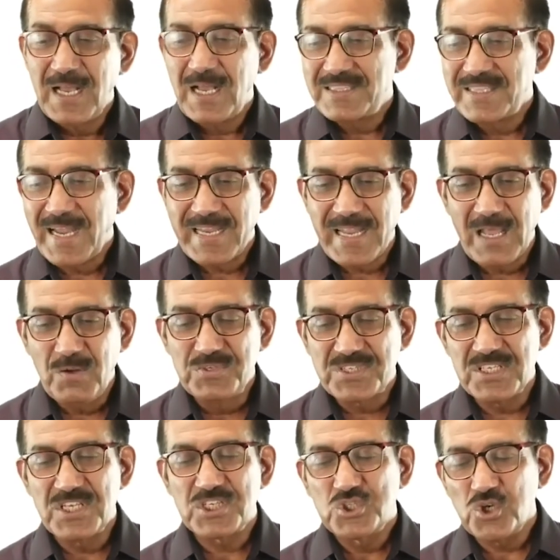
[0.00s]
That I will
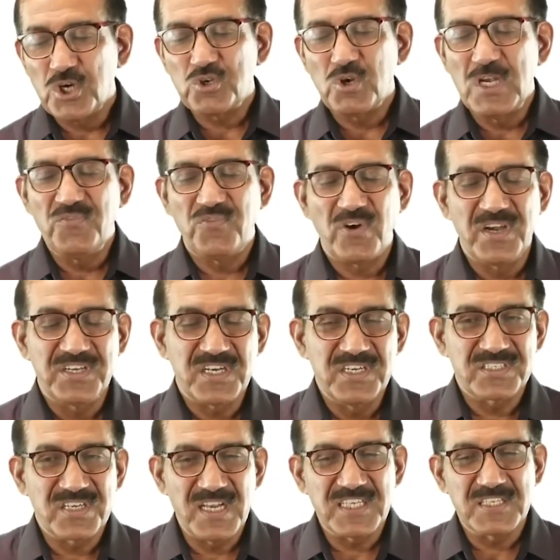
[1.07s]
suggest not only for
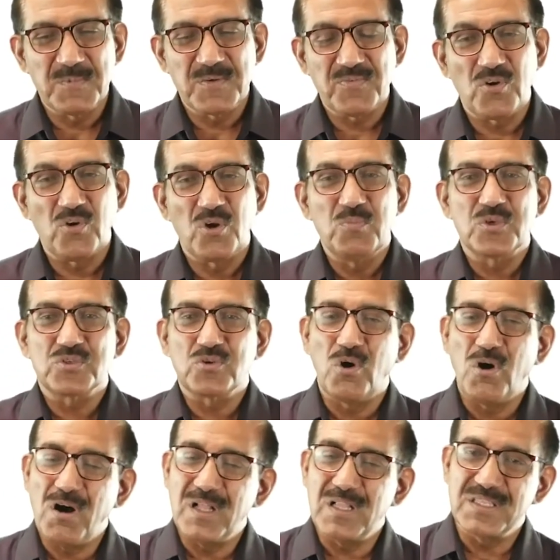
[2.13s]
international relations but for almost
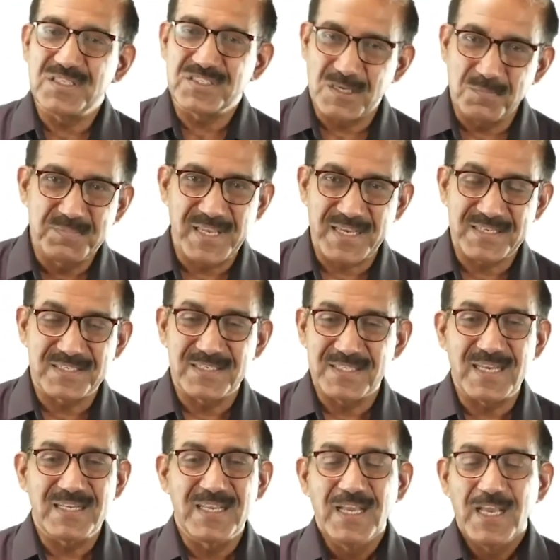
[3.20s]
all the subjects,
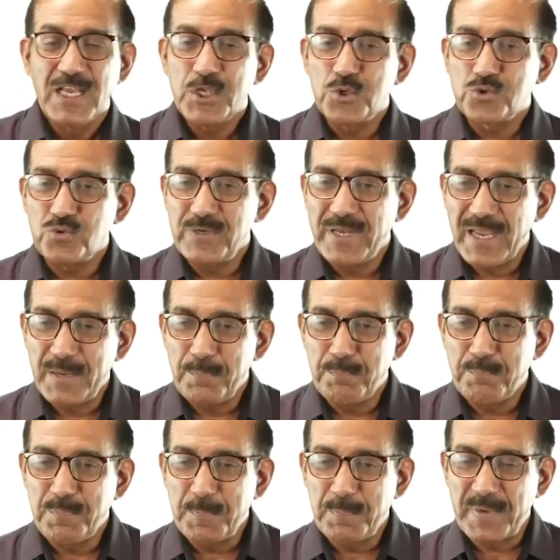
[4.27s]
that you should
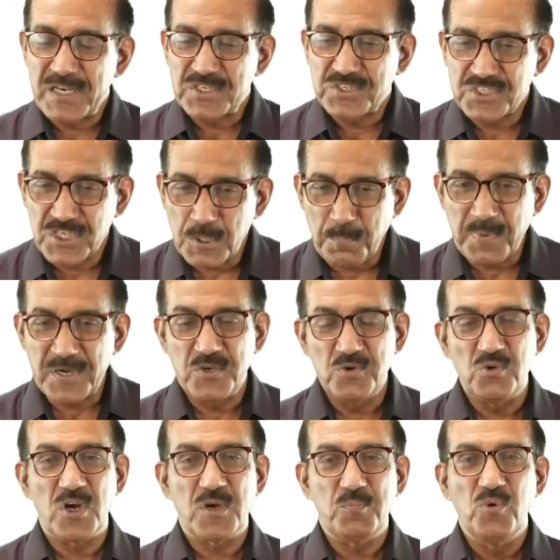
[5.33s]
prepare a
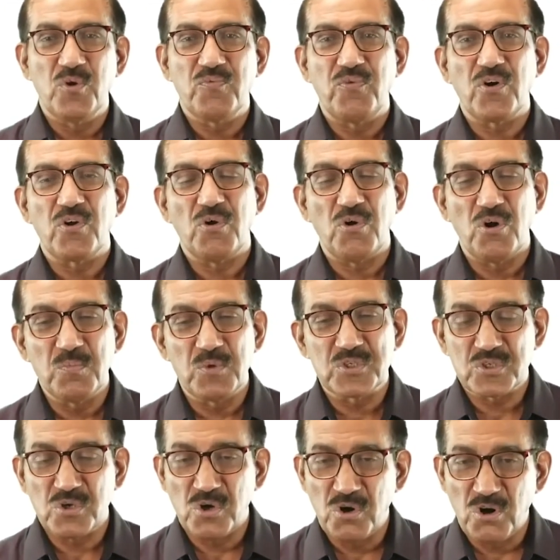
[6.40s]
separate notebook for
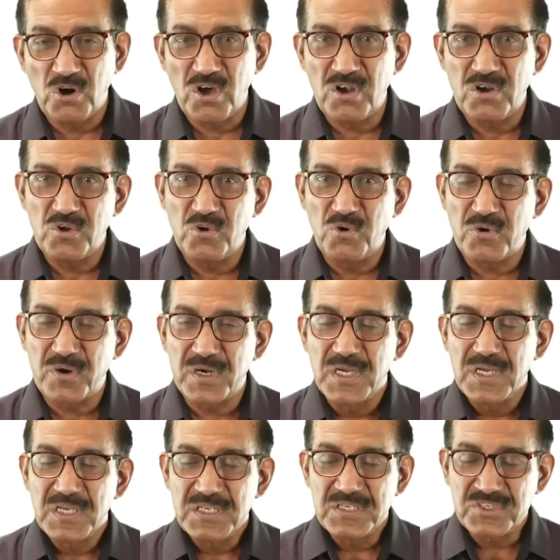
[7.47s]
almost all
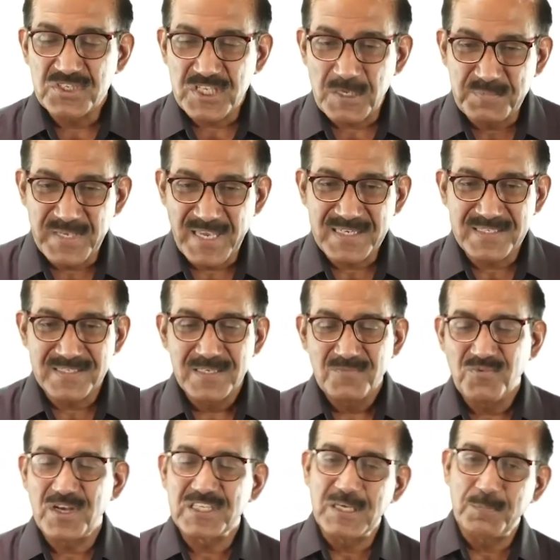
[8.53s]
your subjects.
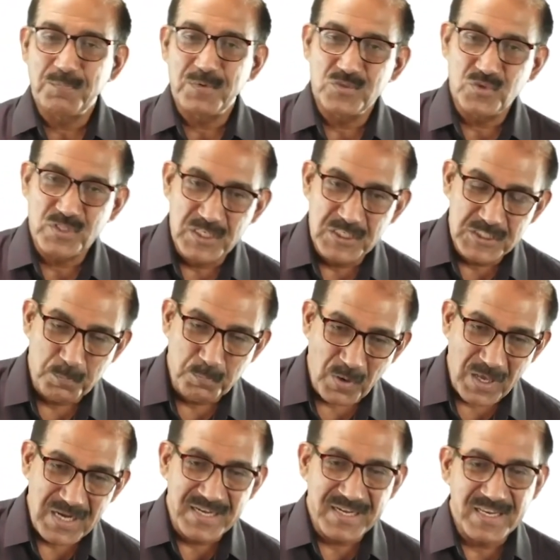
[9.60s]
For example, whether it is a
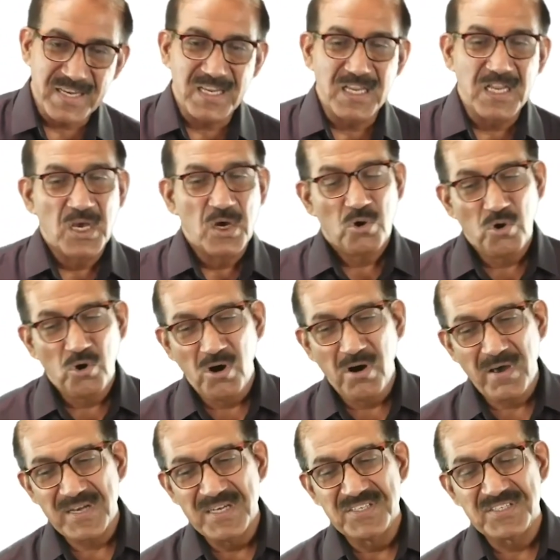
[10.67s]
polity
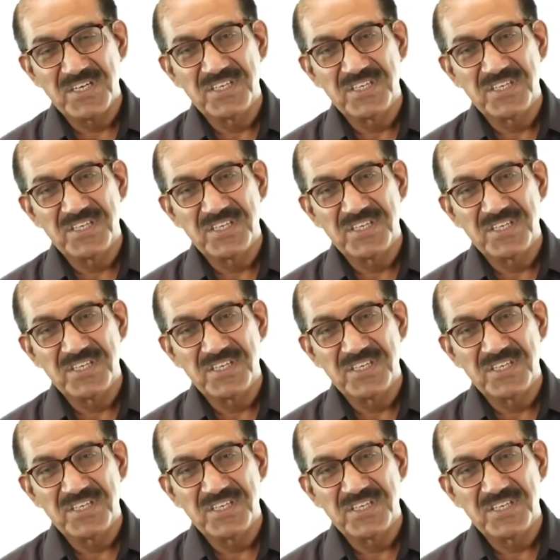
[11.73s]
or